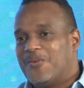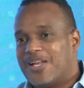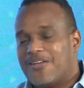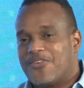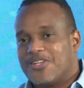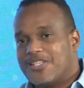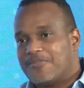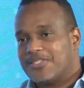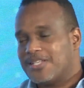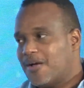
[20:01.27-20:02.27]
Well, I first have
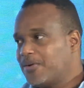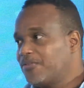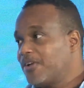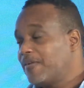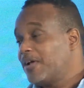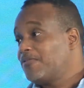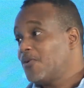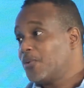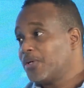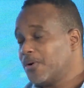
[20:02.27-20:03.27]
to start with the 5 that
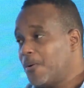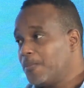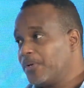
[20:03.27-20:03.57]
founded the company.